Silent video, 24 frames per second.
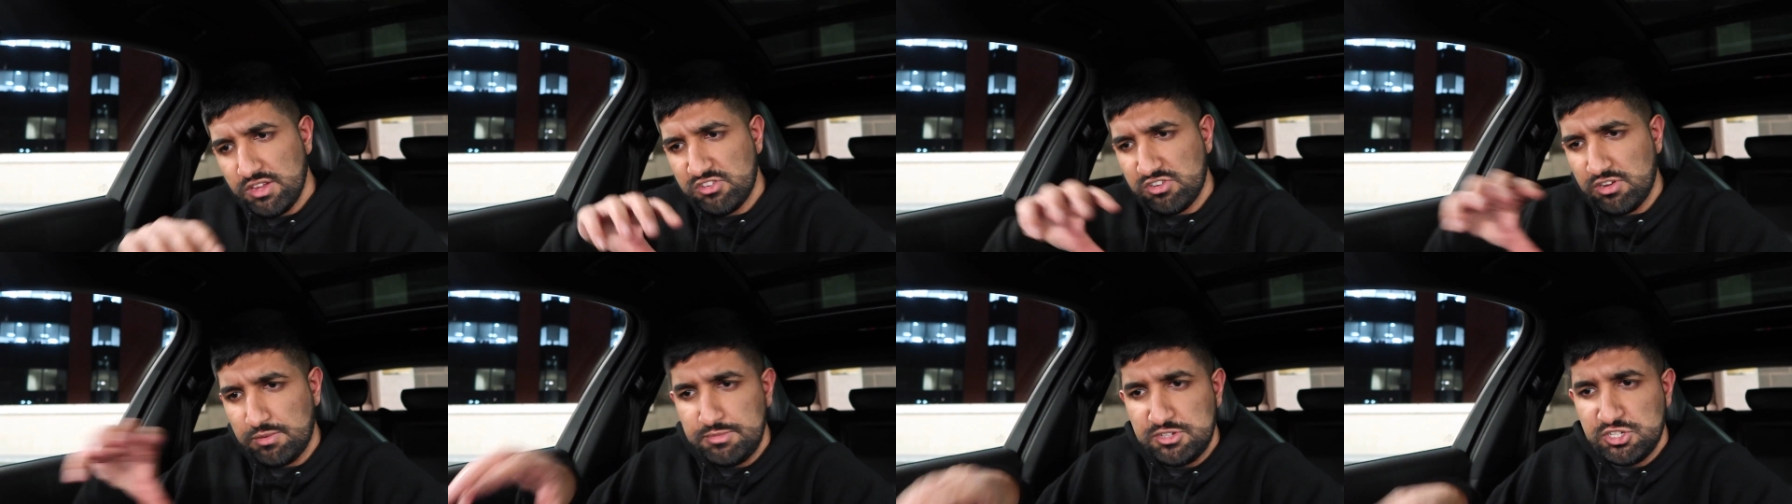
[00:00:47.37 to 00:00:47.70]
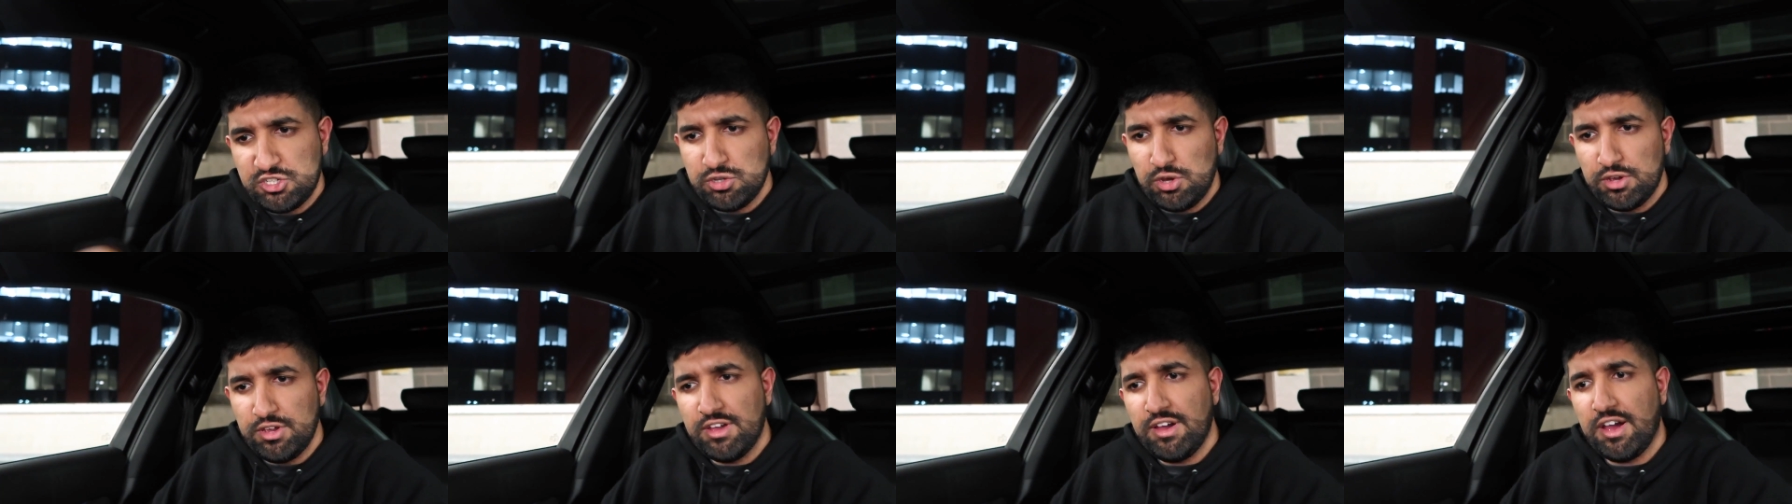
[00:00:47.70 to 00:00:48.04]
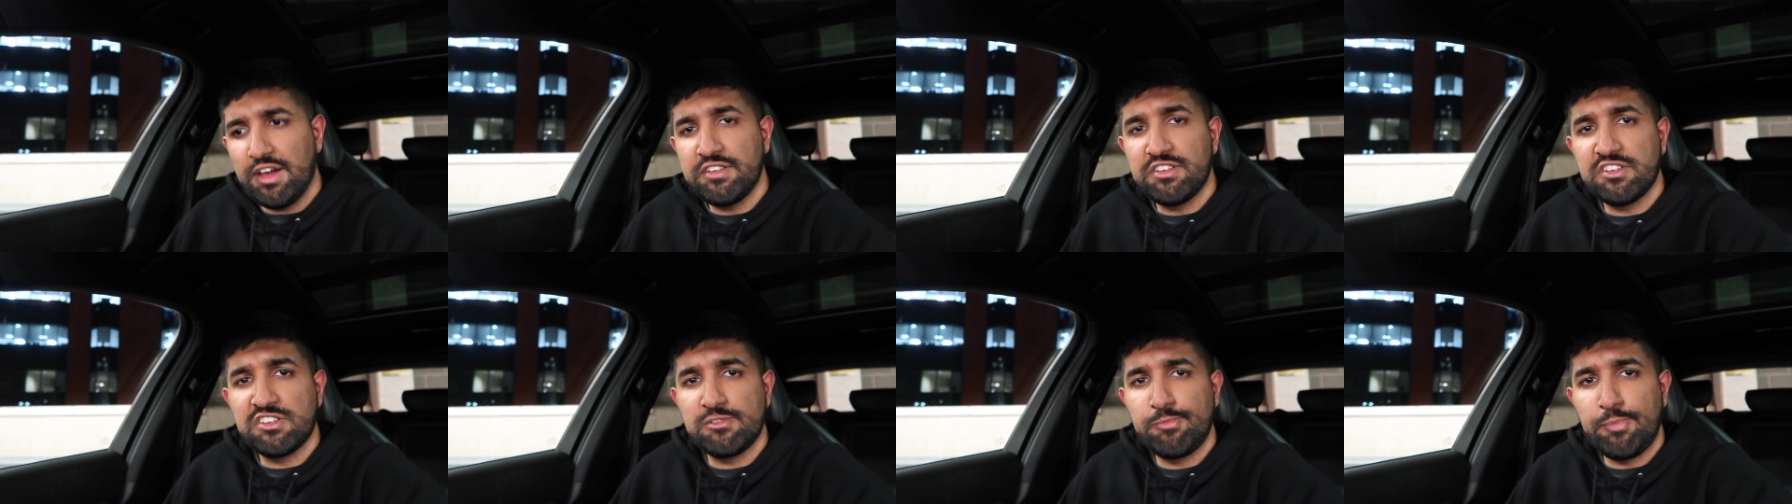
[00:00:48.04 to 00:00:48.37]
So I'm gonna show you
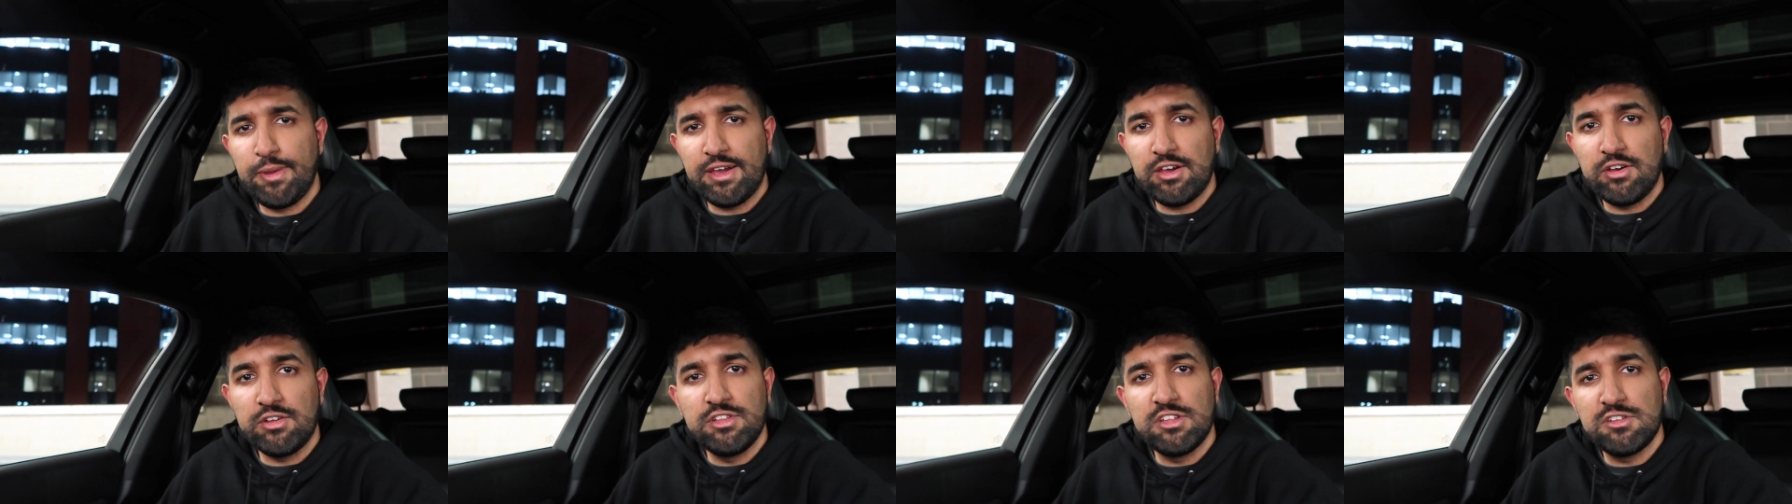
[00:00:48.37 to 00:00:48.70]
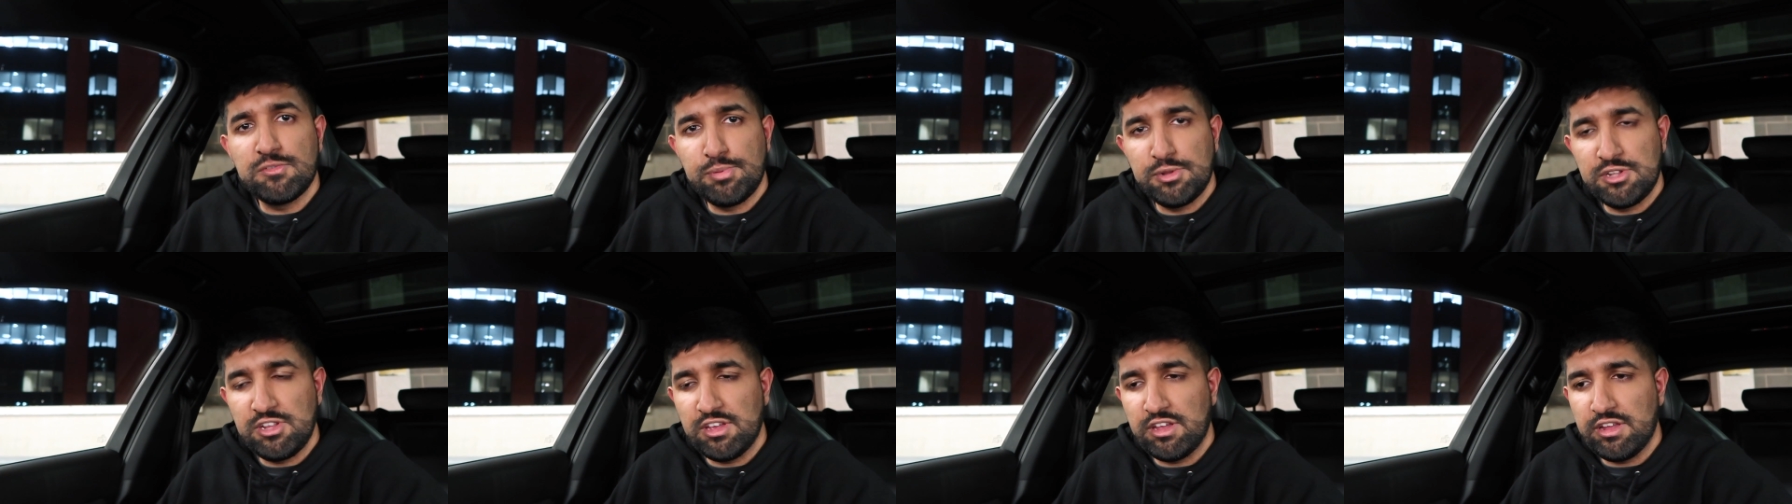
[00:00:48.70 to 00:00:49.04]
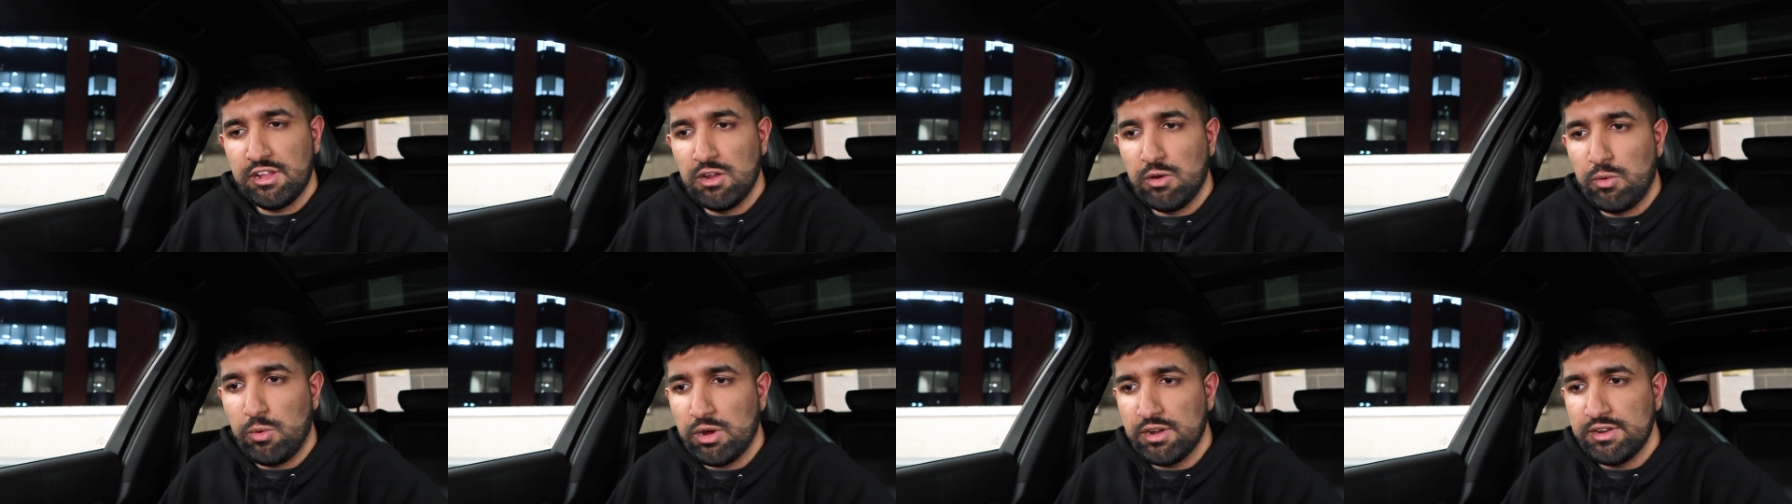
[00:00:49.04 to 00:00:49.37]
guys the spec on this
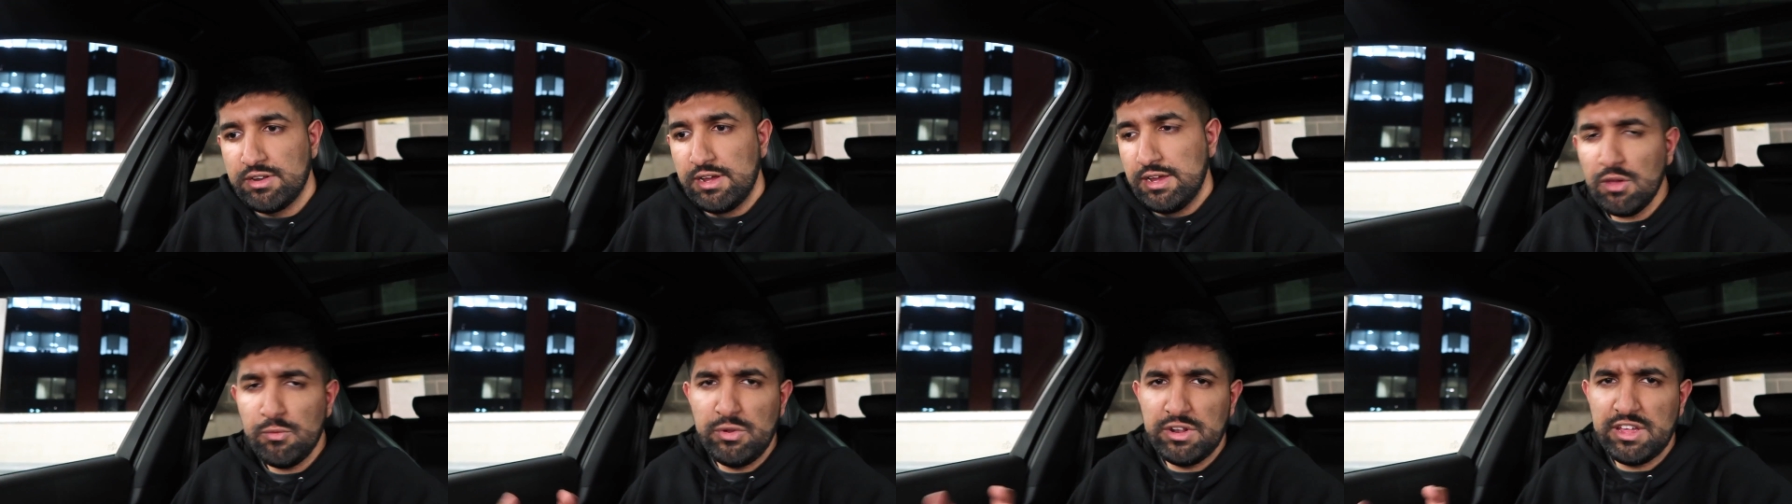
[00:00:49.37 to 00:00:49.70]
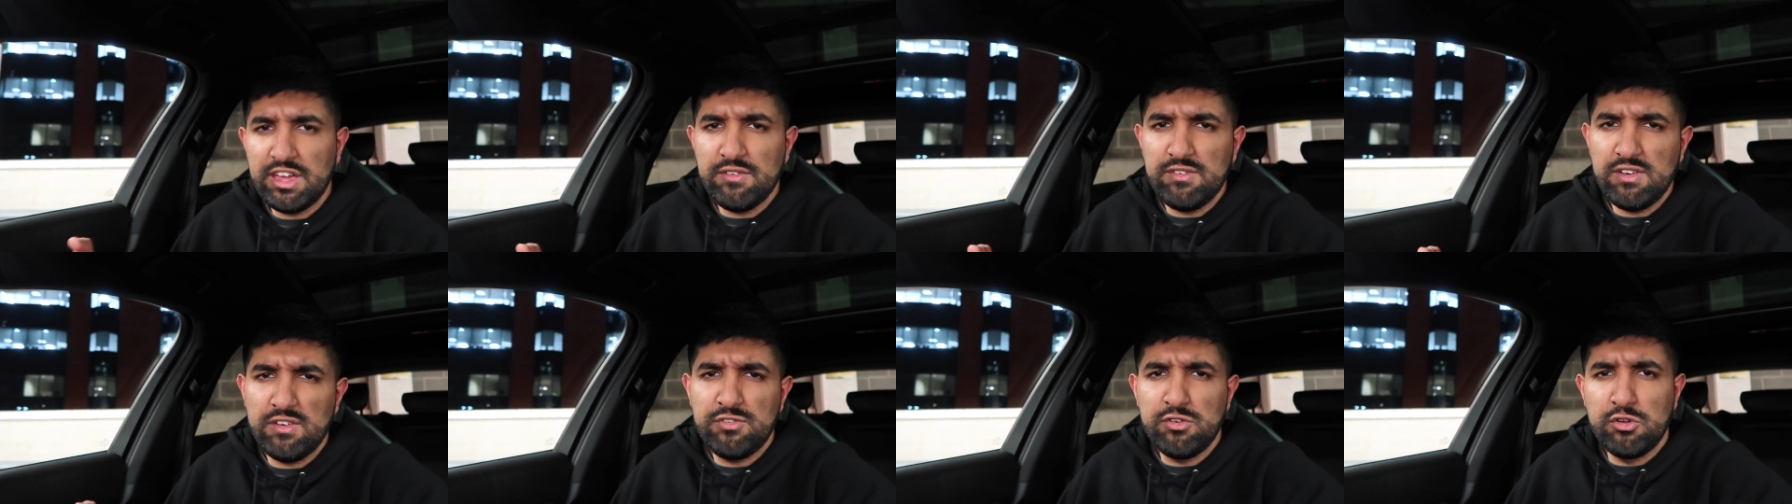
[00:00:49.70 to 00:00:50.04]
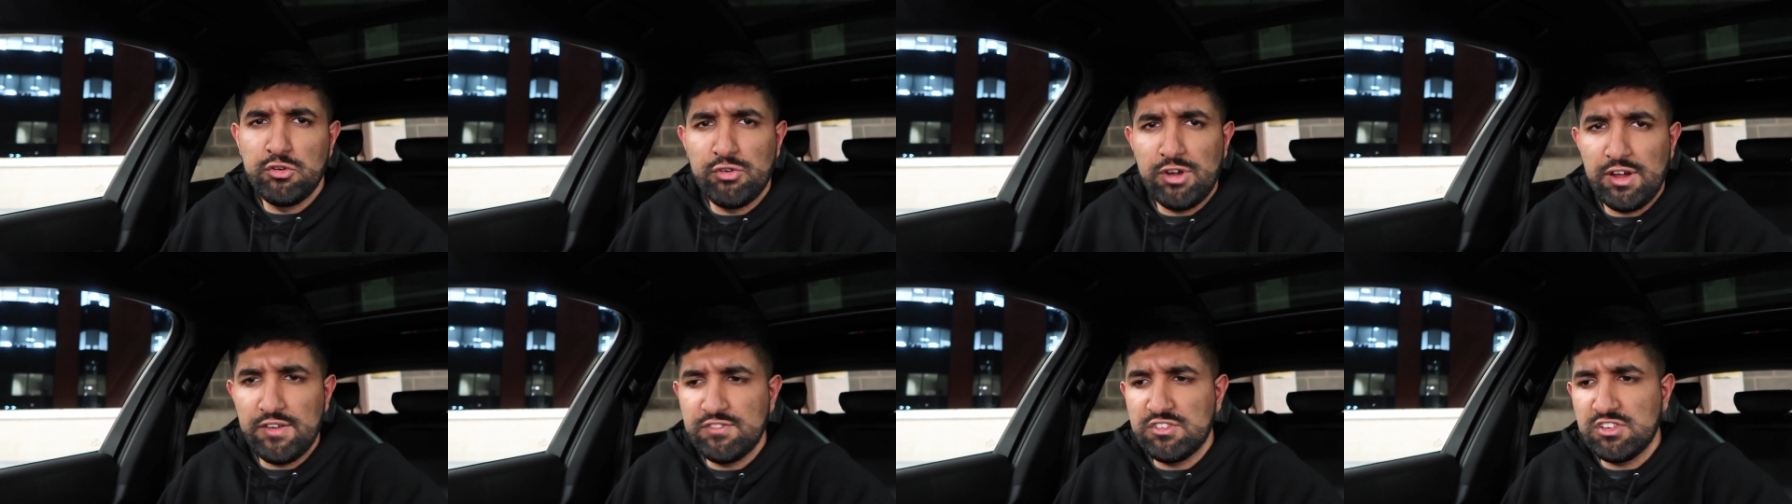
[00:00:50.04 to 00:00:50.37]
particular one. We'll give it a
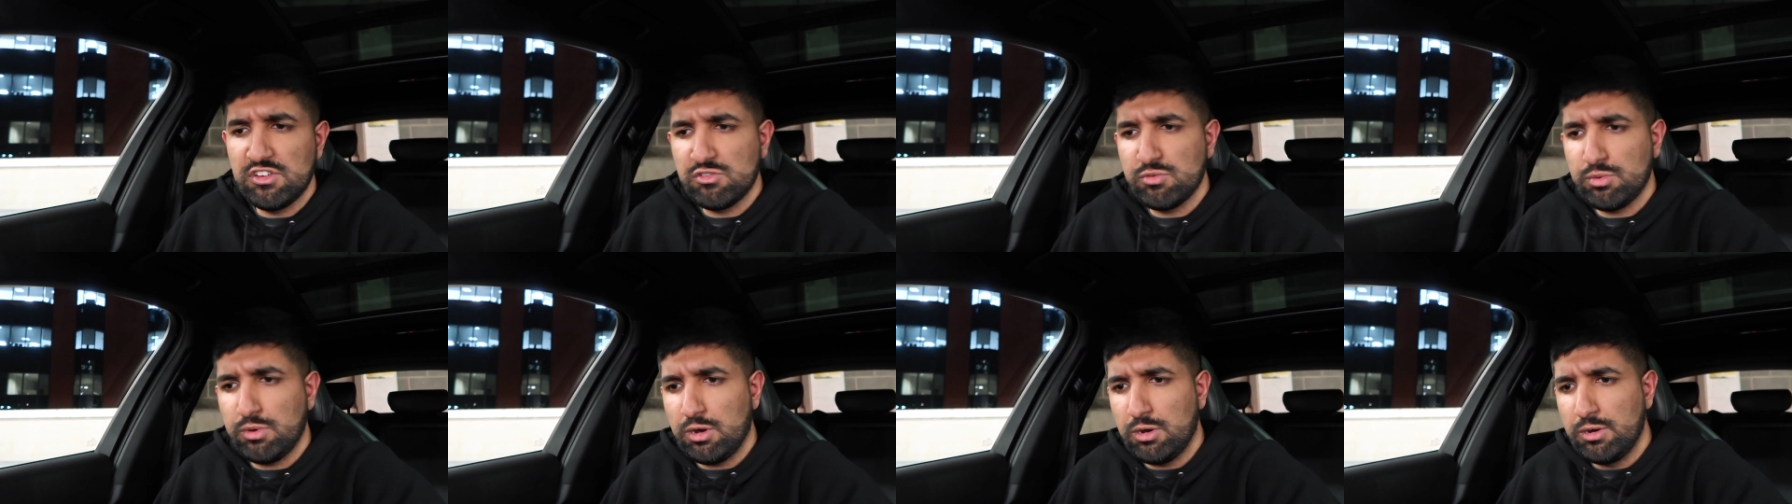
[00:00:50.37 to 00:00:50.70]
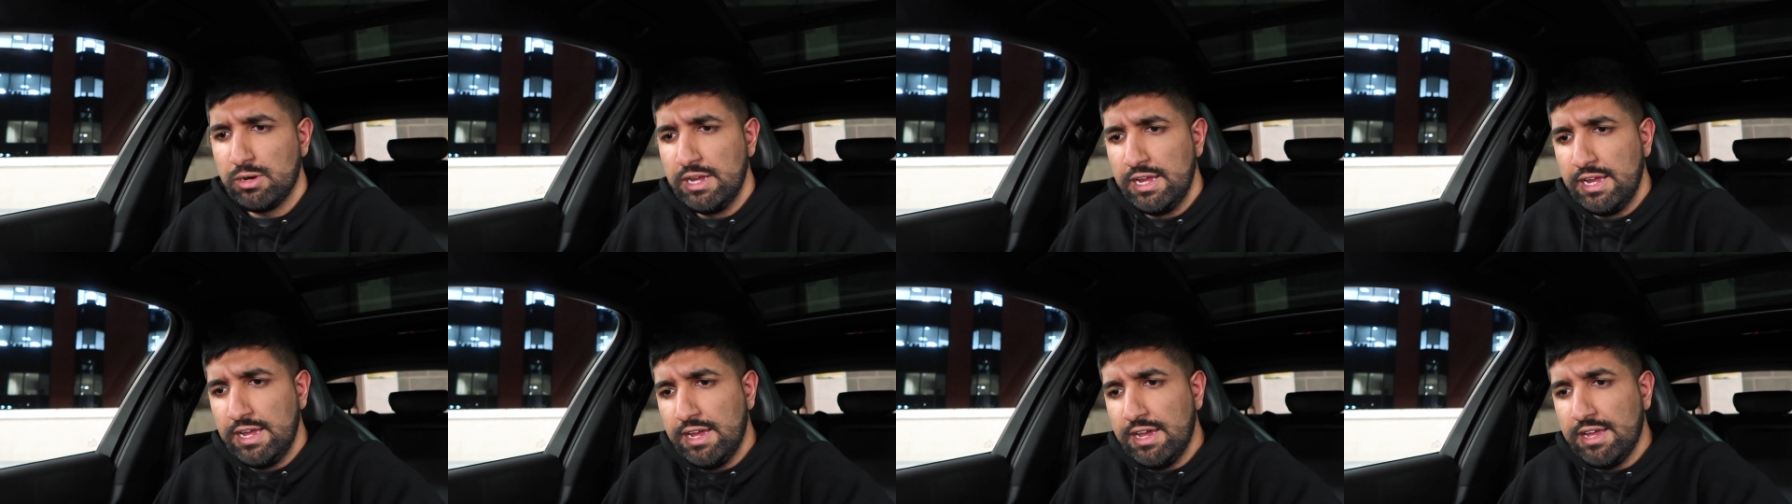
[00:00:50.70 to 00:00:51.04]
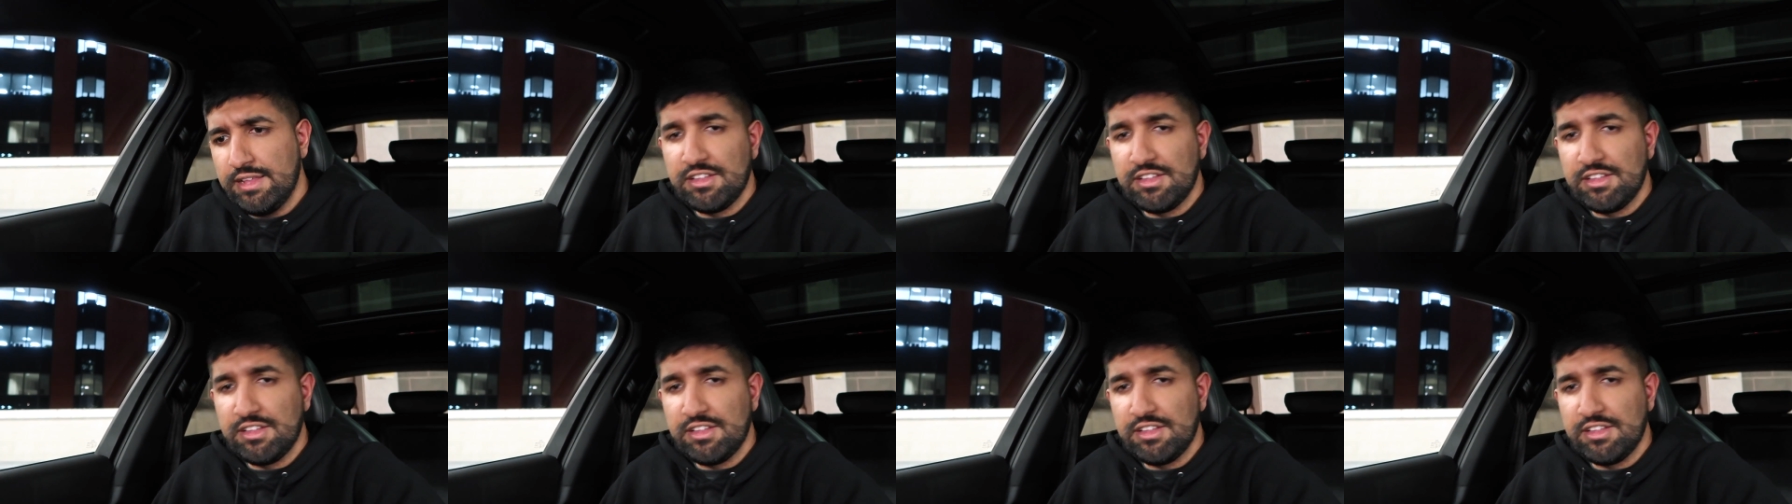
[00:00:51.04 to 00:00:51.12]
few revs as well.